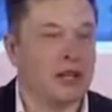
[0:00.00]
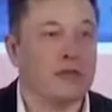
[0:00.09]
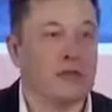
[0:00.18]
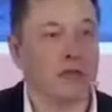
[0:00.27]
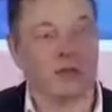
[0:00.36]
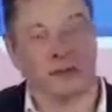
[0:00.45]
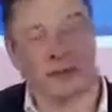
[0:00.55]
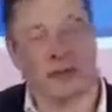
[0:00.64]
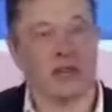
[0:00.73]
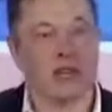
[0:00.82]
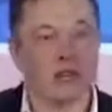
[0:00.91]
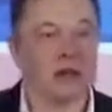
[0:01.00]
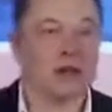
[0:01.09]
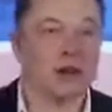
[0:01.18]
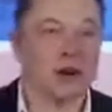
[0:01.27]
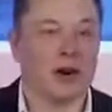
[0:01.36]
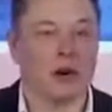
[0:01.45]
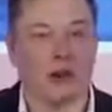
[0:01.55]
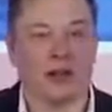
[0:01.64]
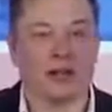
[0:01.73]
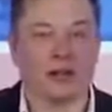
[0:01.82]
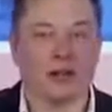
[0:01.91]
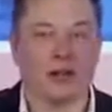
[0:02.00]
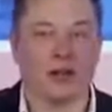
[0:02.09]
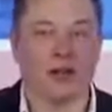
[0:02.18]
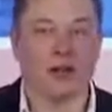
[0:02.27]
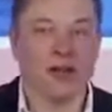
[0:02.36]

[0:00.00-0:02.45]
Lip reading: Then people are sort of sitting there in the car waiting to go.